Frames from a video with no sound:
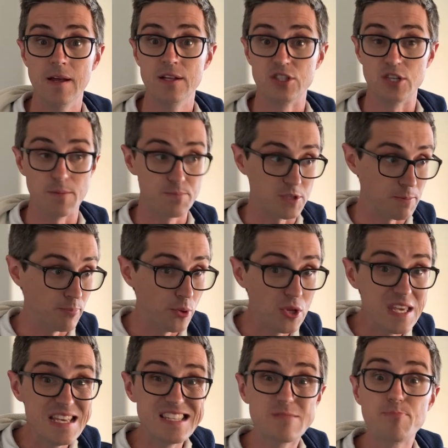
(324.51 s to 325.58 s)
to
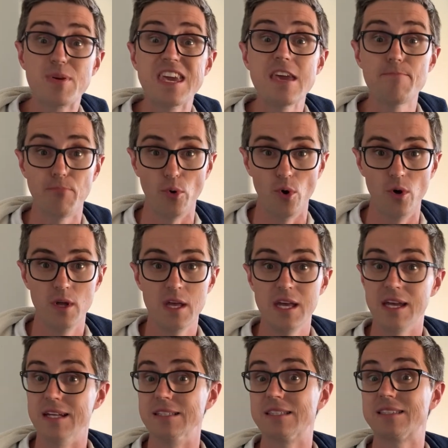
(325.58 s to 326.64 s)
please people
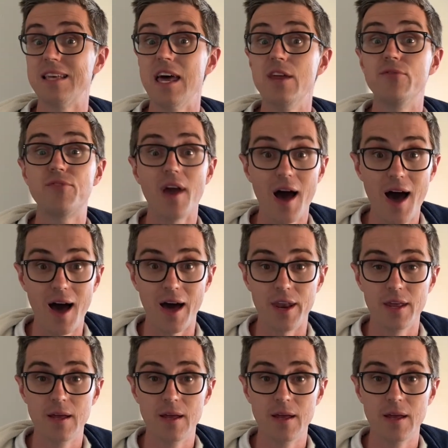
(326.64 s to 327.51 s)
instead of God.